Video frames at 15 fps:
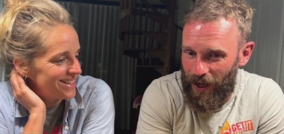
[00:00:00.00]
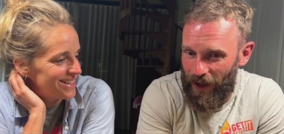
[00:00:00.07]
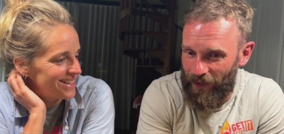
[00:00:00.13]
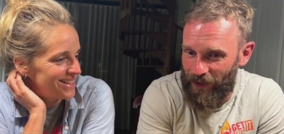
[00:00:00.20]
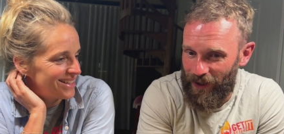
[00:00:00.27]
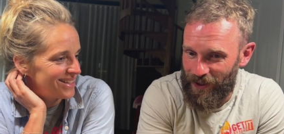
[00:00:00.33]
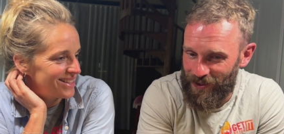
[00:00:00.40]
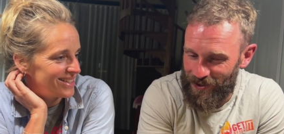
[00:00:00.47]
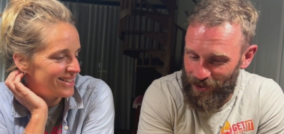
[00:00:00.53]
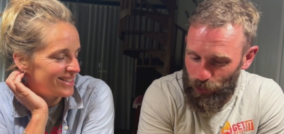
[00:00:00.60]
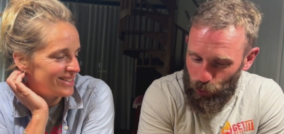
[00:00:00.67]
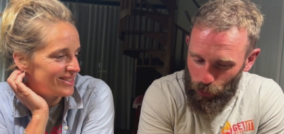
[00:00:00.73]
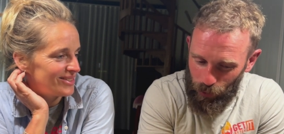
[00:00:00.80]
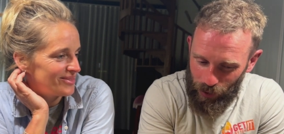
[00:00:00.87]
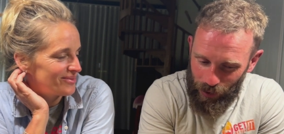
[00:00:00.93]
Speaker 1: And then
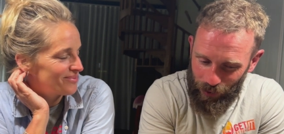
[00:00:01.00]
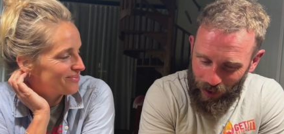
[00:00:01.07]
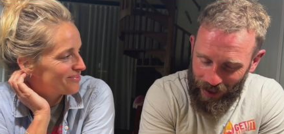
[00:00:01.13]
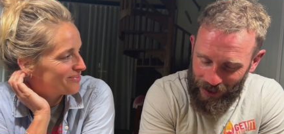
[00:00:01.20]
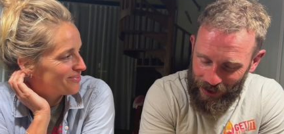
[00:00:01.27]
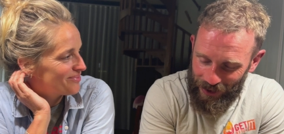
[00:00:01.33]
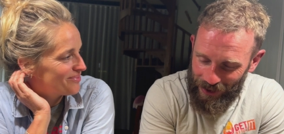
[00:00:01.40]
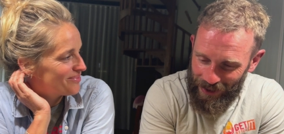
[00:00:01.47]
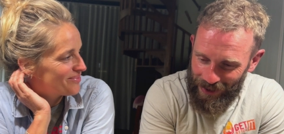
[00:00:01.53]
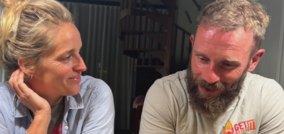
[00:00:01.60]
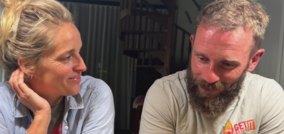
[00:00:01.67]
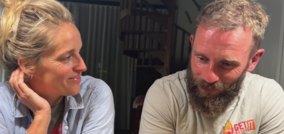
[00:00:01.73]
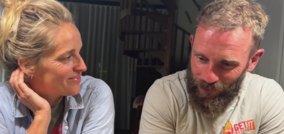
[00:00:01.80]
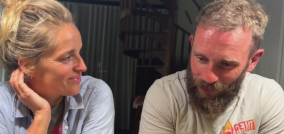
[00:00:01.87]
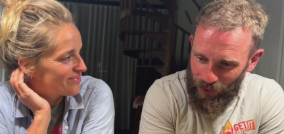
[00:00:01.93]
Simo
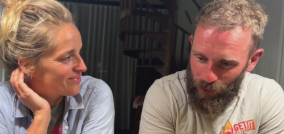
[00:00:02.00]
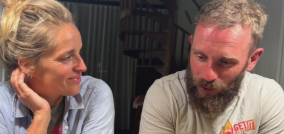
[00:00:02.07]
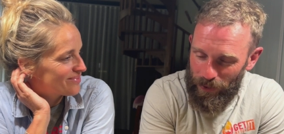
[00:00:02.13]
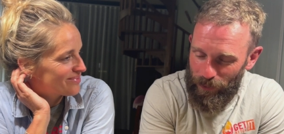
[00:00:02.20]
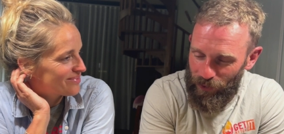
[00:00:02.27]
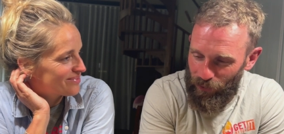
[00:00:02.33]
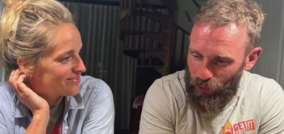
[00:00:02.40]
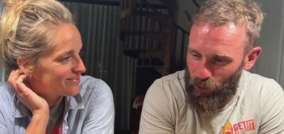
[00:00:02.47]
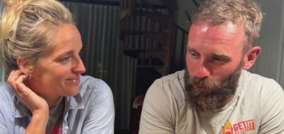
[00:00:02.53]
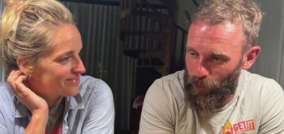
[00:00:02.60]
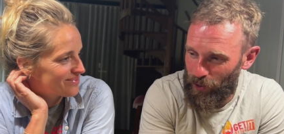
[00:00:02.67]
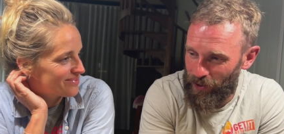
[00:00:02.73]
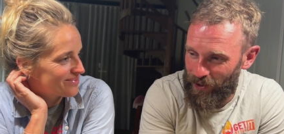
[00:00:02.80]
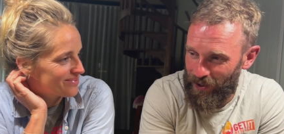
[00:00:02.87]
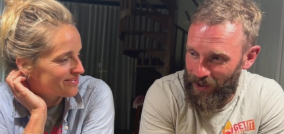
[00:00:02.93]
gradually creeped
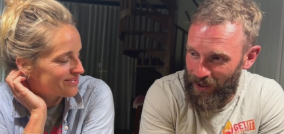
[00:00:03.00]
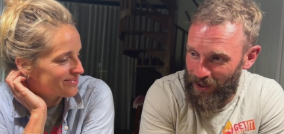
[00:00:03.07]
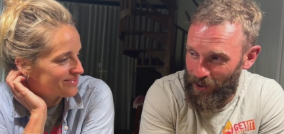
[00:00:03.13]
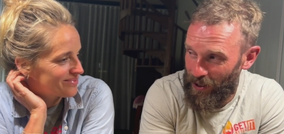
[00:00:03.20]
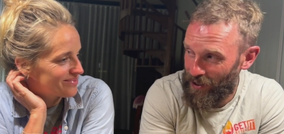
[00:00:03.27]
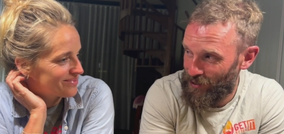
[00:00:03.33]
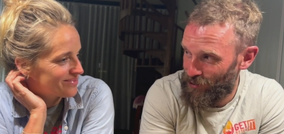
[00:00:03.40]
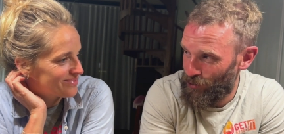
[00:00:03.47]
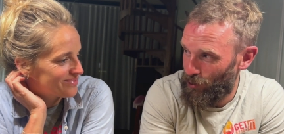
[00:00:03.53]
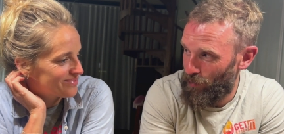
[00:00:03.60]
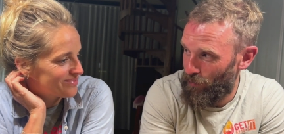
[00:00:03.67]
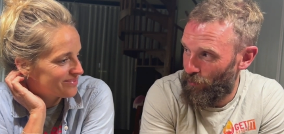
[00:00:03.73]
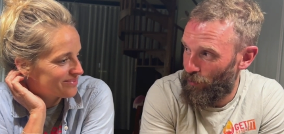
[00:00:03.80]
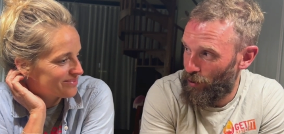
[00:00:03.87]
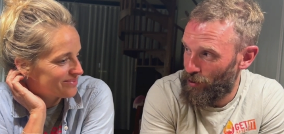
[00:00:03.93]
forward, and then I saw
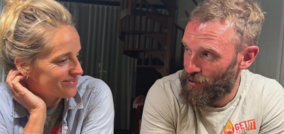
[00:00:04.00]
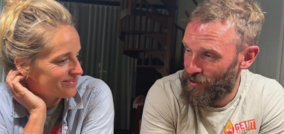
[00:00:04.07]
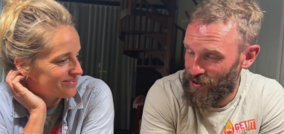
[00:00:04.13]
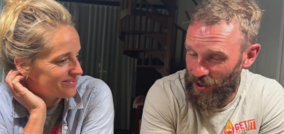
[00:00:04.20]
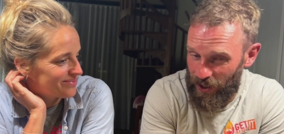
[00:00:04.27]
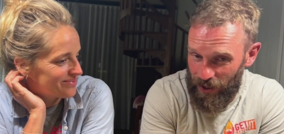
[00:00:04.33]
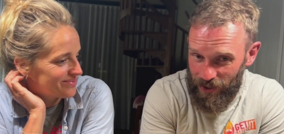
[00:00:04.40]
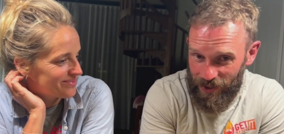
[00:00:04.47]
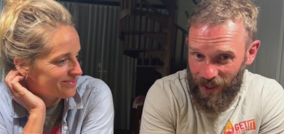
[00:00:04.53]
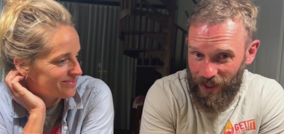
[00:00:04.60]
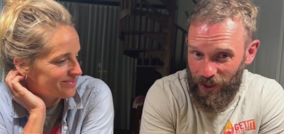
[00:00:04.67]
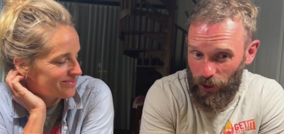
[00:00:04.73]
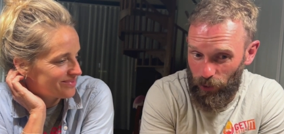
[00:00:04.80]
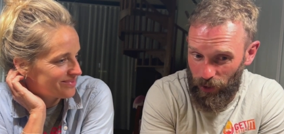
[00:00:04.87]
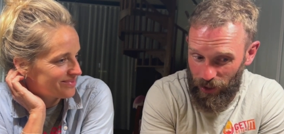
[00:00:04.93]
him first sticking his
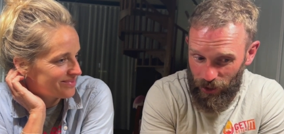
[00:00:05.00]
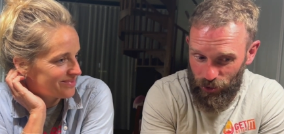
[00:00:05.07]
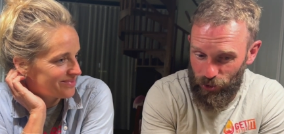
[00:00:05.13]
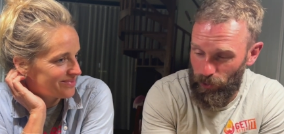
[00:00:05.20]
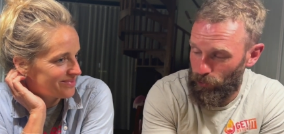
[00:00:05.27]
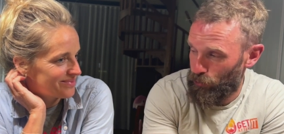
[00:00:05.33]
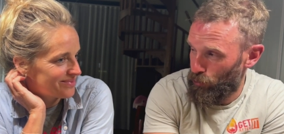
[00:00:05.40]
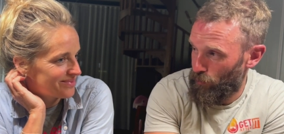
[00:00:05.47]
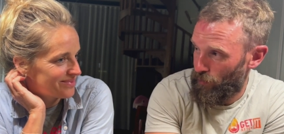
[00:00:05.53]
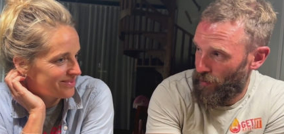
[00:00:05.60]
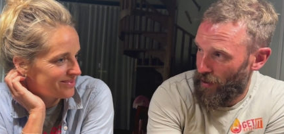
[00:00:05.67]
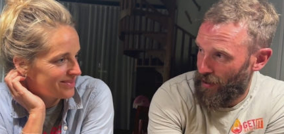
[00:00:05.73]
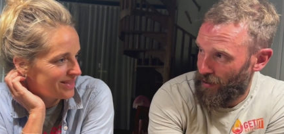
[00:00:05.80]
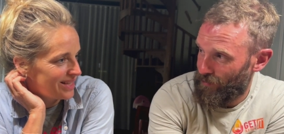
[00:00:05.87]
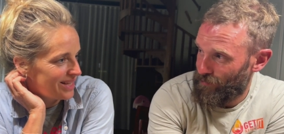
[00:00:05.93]
head out, and he jumped over
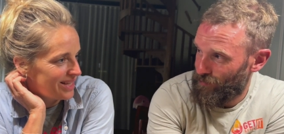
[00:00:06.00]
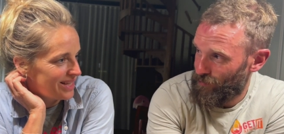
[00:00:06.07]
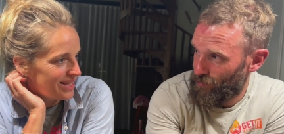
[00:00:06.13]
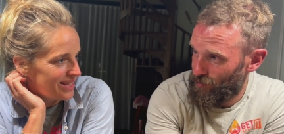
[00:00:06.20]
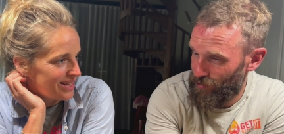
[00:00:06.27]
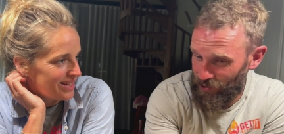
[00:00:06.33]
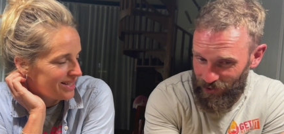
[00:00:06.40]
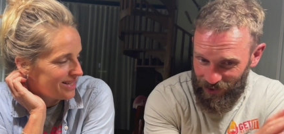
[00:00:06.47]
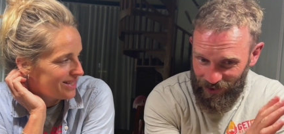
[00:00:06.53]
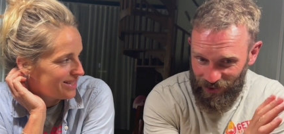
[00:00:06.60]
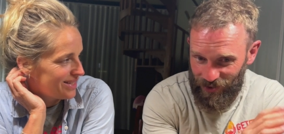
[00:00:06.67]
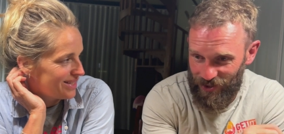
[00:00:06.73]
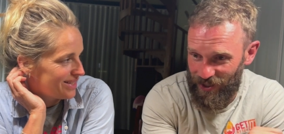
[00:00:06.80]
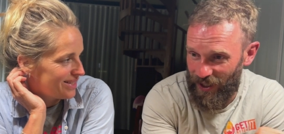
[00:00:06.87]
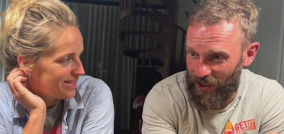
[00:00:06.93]
that
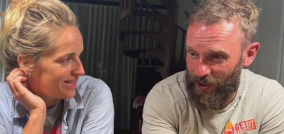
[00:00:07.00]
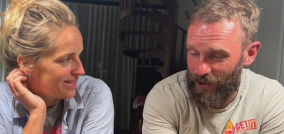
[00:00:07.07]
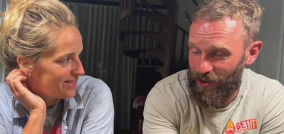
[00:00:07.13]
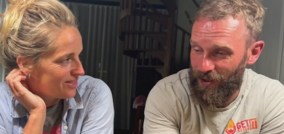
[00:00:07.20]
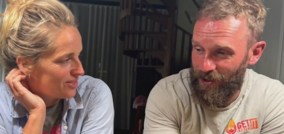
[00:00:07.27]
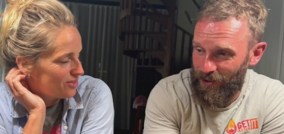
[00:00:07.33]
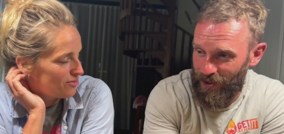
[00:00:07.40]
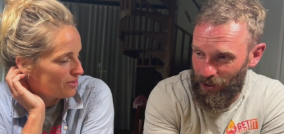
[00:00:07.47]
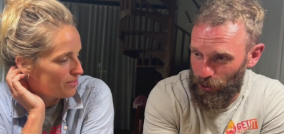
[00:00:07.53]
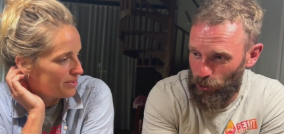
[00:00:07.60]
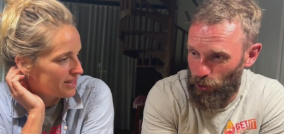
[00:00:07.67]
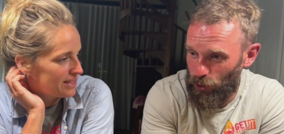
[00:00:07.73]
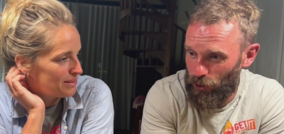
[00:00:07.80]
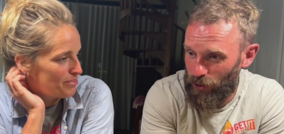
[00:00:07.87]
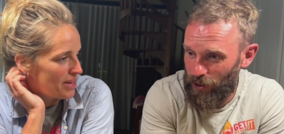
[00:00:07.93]
stick, just that
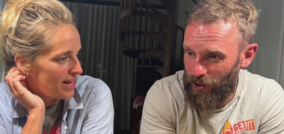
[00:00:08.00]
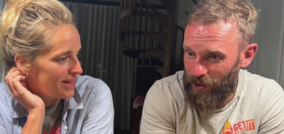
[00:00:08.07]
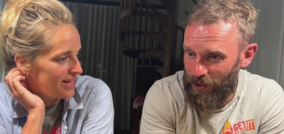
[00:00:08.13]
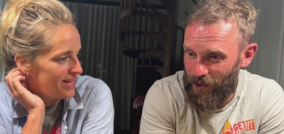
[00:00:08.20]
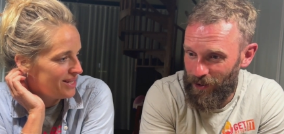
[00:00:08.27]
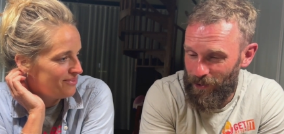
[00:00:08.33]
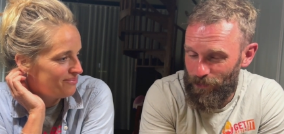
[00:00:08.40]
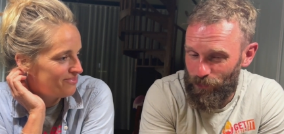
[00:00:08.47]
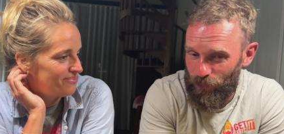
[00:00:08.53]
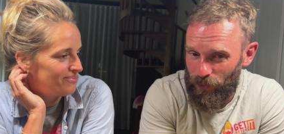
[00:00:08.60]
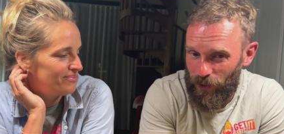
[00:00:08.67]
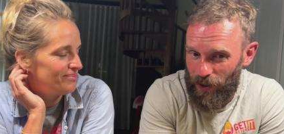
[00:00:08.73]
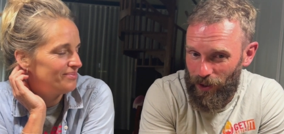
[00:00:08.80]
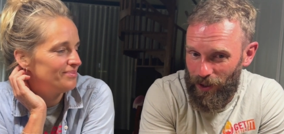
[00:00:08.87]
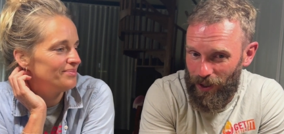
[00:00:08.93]
rubbing log, his belly,
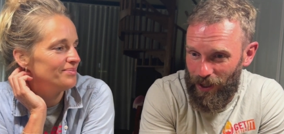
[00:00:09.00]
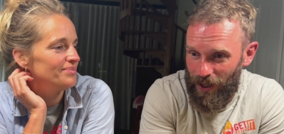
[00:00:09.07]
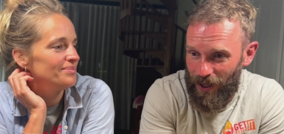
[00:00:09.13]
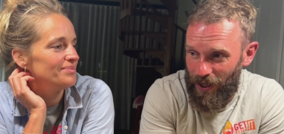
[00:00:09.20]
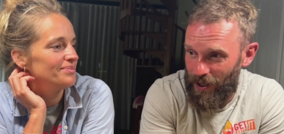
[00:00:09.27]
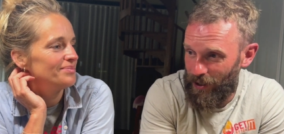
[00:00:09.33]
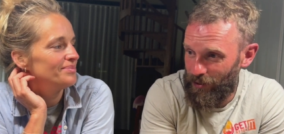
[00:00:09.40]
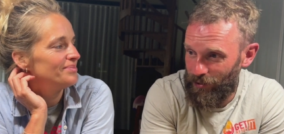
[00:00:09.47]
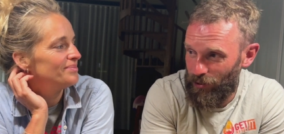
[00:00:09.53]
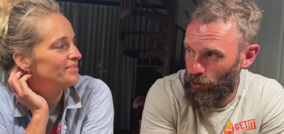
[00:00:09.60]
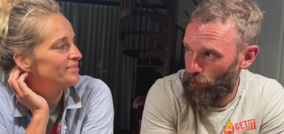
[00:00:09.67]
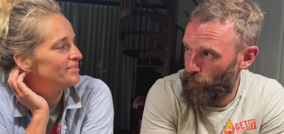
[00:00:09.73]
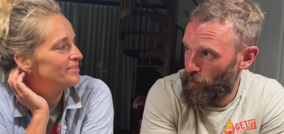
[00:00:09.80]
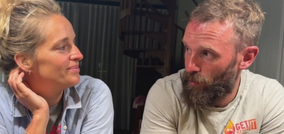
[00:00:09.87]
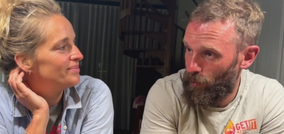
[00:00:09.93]
and
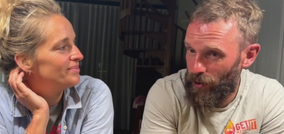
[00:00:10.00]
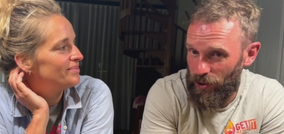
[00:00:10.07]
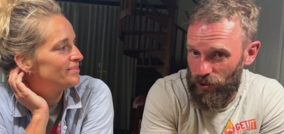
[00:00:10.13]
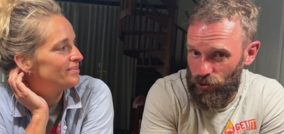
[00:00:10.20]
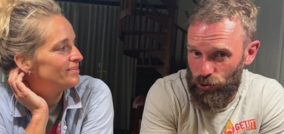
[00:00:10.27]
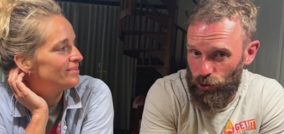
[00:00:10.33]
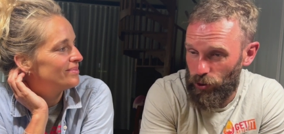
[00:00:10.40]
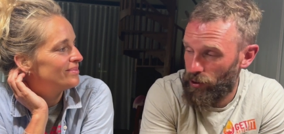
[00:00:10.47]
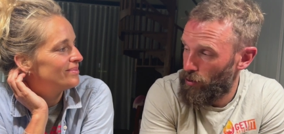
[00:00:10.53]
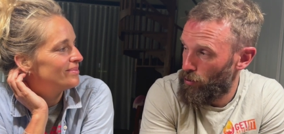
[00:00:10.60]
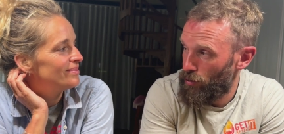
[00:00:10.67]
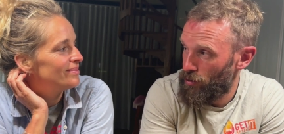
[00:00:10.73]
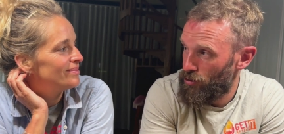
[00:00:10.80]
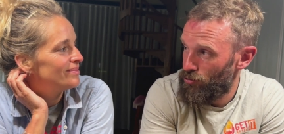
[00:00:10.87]
off he went, trotted along the